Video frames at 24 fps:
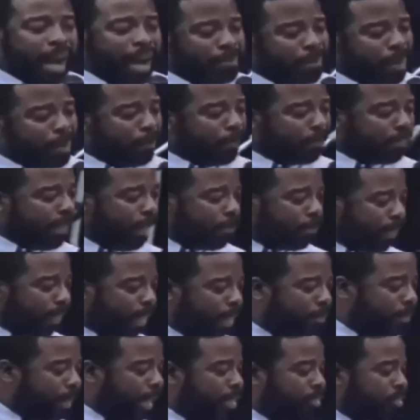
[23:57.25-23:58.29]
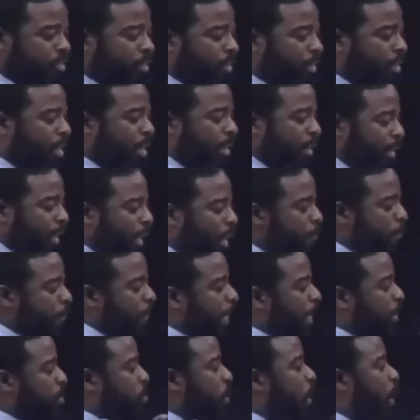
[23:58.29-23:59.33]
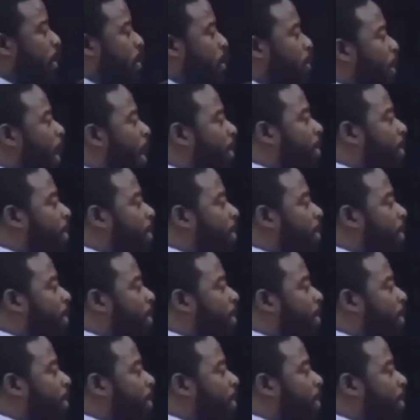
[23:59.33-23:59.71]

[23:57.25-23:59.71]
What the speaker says: I remember something a major company had talked